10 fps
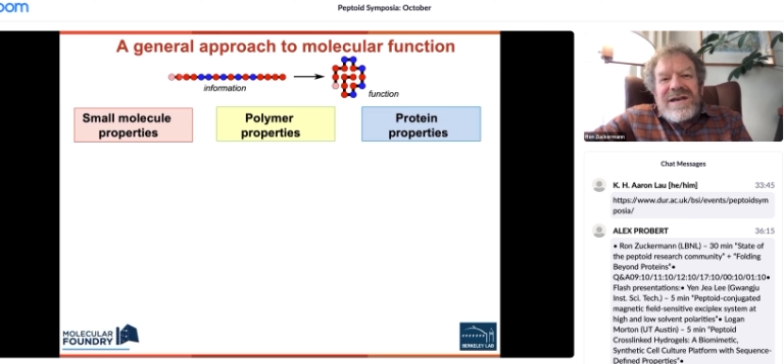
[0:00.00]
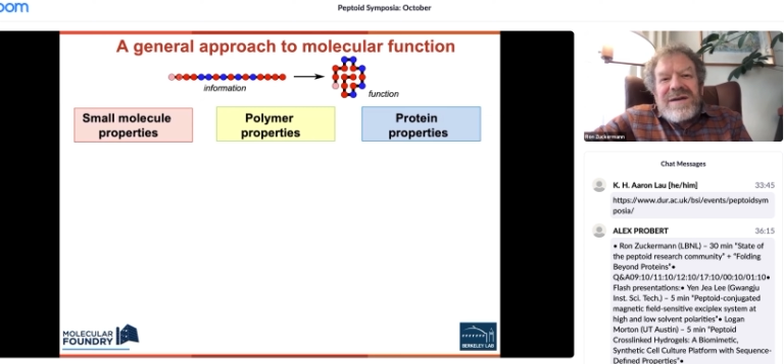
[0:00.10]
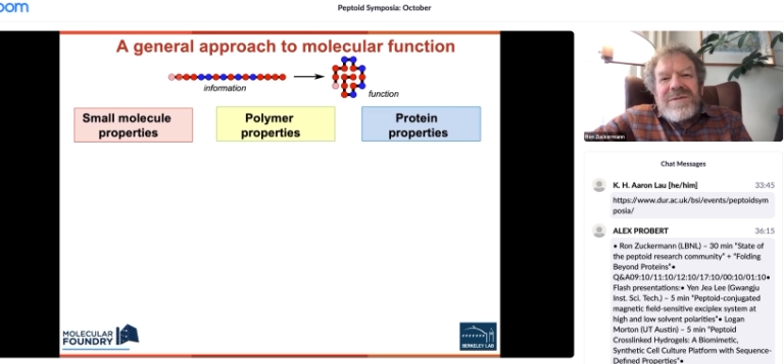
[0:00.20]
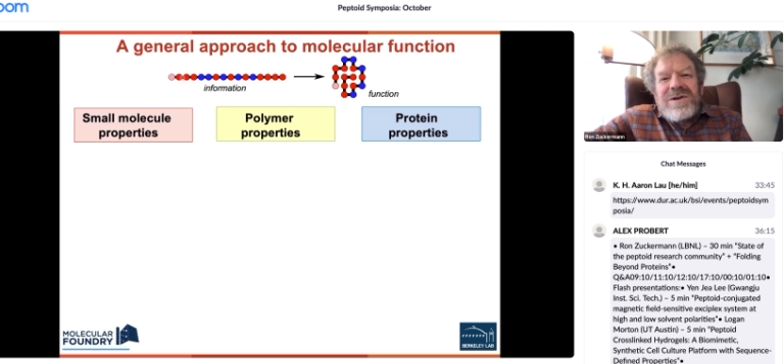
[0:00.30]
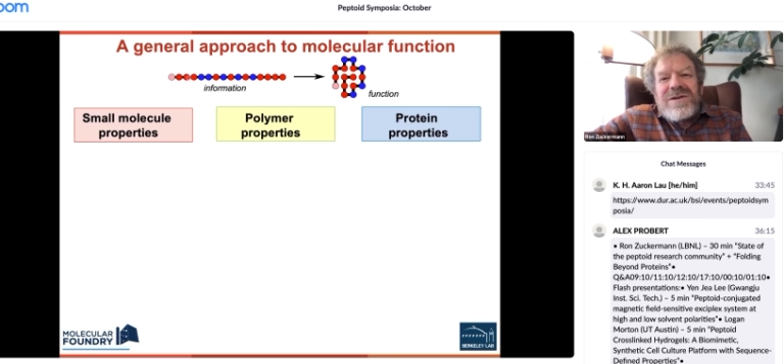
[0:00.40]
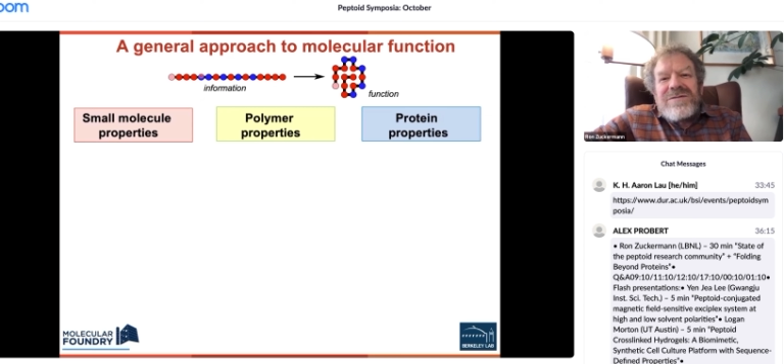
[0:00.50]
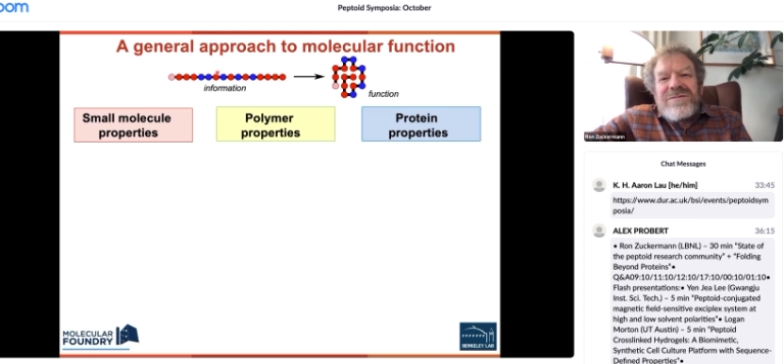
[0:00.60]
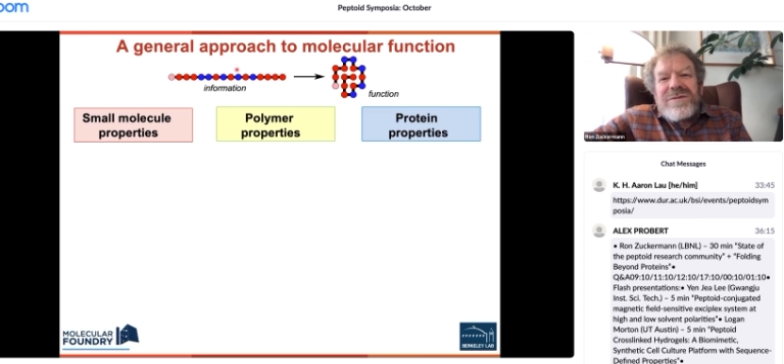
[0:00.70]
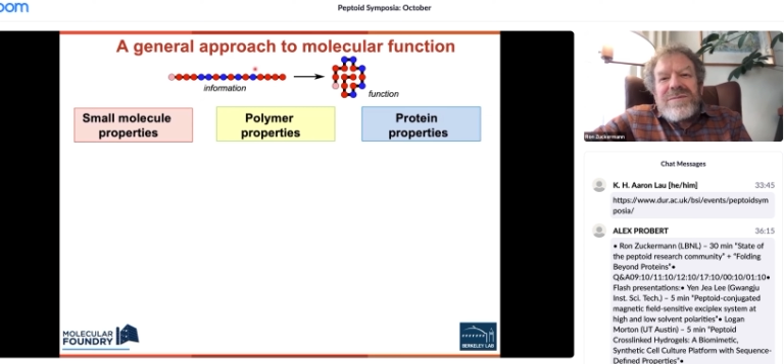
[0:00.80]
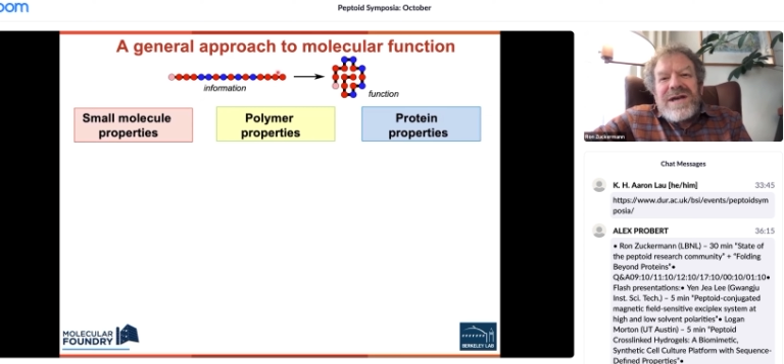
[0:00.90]
chemical
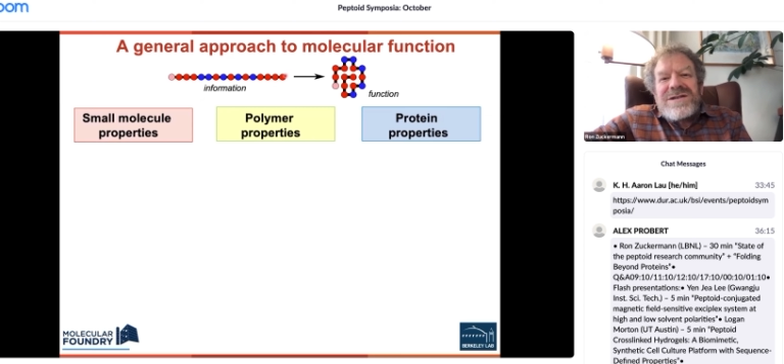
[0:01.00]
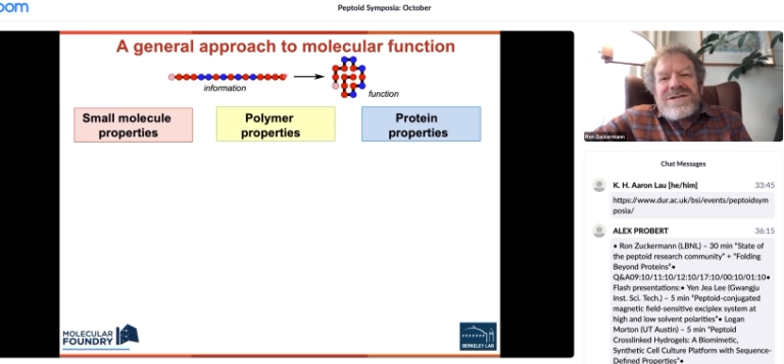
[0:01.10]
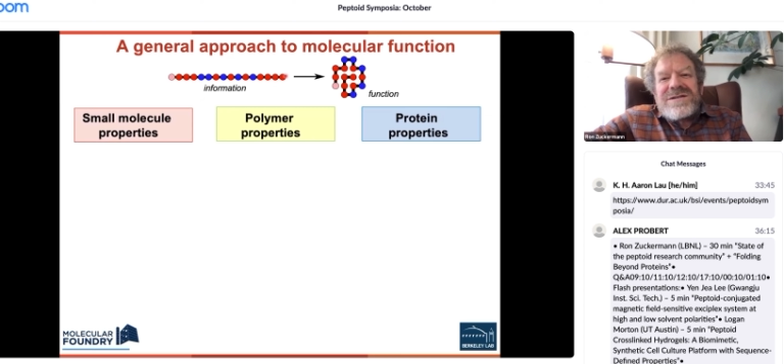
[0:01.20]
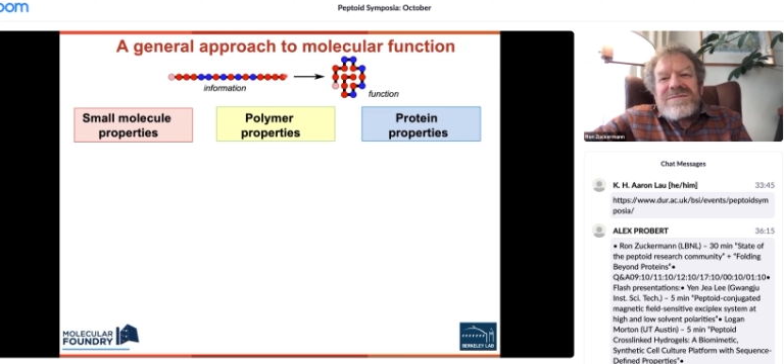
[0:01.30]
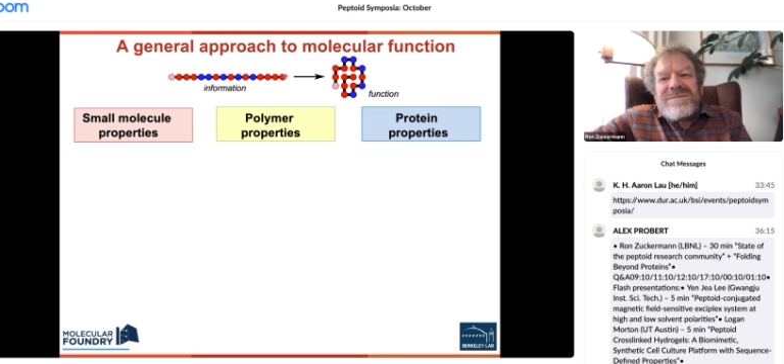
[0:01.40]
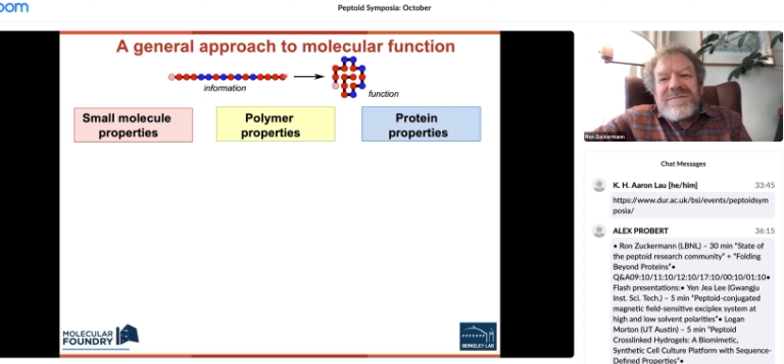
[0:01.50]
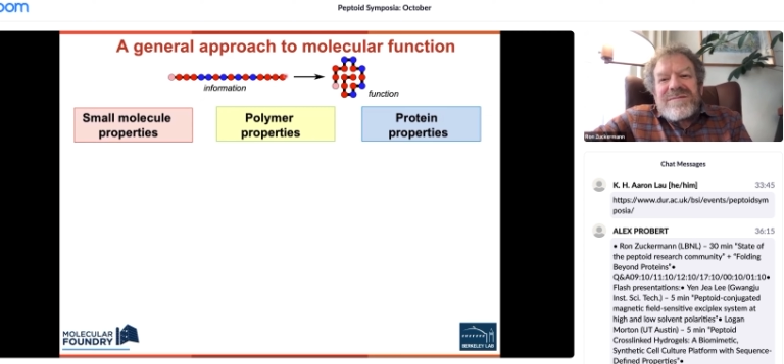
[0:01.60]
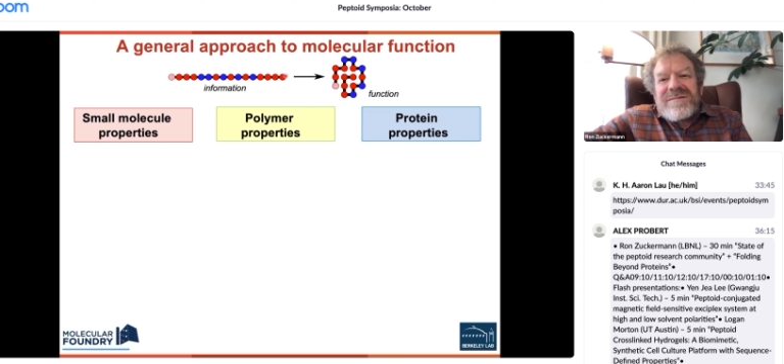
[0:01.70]
information